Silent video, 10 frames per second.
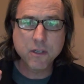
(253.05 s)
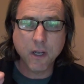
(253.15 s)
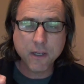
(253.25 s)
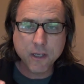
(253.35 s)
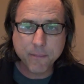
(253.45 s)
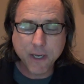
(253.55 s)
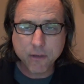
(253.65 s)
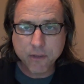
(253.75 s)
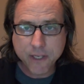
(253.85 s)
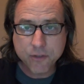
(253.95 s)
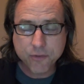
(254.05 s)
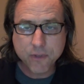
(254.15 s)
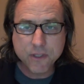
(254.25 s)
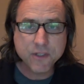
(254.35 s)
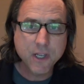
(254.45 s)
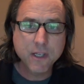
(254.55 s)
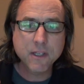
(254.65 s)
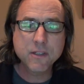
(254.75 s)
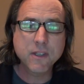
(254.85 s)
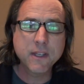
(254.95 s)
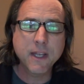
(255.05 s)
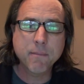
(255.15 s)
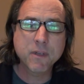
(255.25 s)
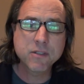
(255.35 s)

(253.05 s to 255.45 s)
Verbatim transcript: talking about injuries, things like that,